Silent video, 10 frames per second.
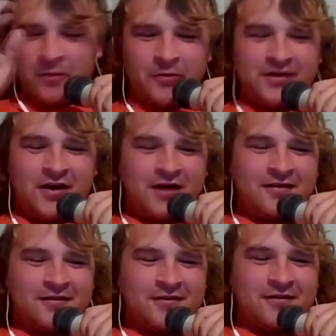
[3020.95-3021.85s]
I
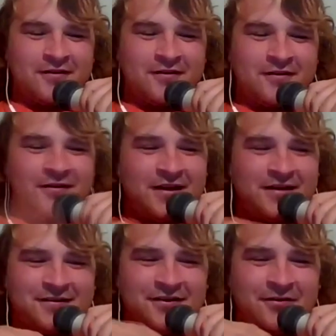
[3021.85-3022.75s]
talked
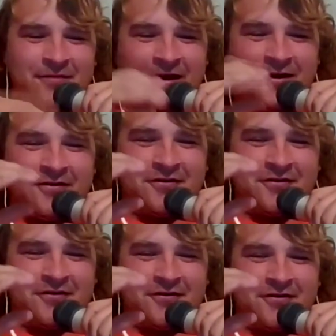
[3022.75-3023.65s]
to Dusty
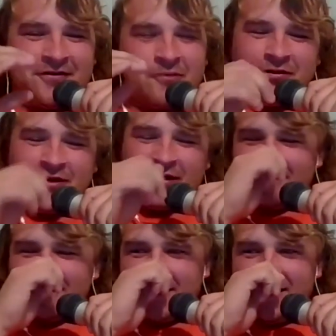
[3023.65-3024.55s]
about the remote control
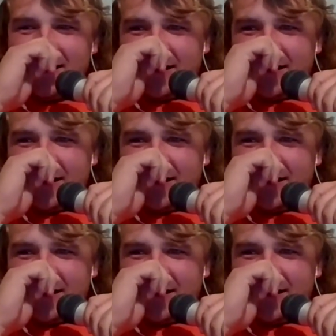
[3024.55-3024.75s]
things,